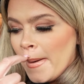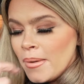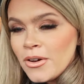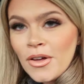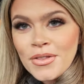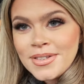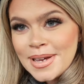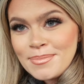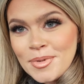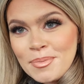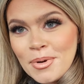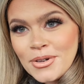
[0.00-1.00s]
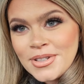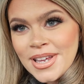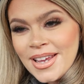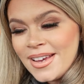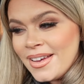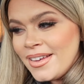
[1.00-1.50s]
Got the sample pot
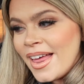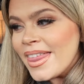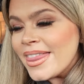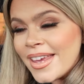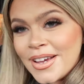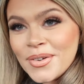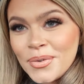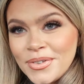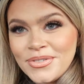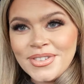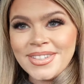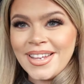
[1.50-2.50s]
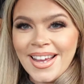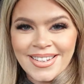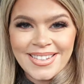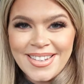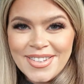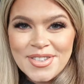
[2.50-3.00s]
here. I think we've
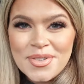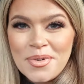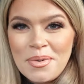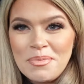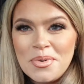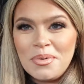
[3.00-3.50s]
decided it's the one we